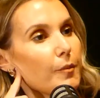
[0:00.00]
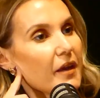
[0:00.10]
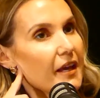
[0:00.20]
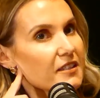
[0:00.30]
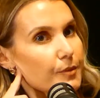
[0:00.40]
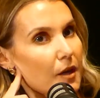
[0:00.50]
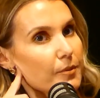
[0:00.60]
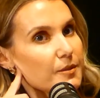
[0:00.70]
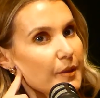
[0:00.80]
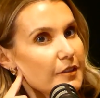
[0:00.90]
a Keystart
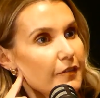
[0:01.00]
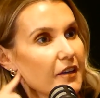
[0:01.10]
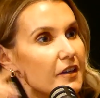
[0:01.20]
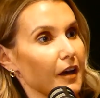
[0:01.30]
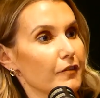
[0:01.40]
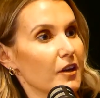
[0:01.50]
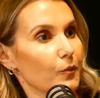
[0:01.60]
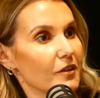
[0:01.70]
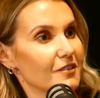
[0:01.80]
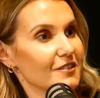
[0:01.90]
perspective, they didn't have
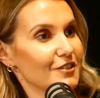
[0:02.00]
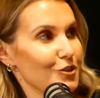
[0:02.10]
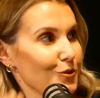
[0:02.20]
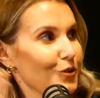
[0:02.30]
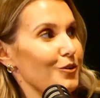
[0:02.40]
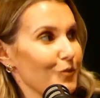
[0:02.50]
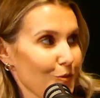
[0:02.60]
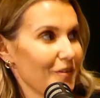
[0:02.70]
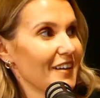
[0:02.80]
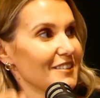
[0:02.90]
anyone to
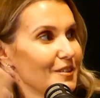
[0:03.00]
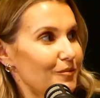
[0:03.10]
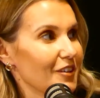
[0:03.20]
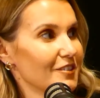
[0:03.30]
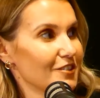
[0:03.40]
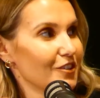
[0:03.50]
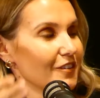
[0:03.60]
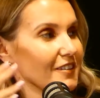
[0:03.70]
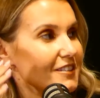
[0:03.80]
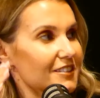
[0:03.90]
replace them because,
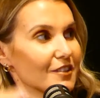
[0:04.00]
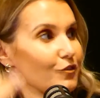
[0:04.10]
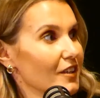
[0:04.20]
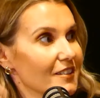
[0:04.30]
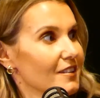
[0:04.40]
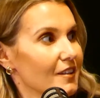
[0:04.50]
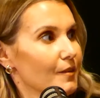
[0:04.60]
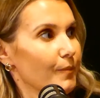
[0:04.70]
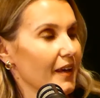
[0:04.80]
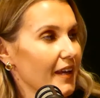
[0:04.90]
it just didn't really
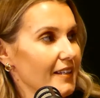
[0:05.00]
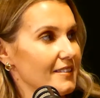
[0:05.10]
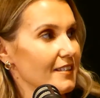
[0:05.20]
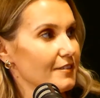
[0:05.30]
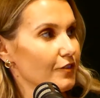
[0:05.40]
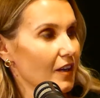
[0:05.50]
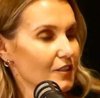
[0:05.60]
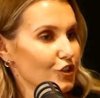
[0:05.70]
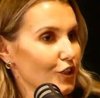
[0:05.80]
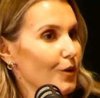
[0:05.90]
make any sense all last year.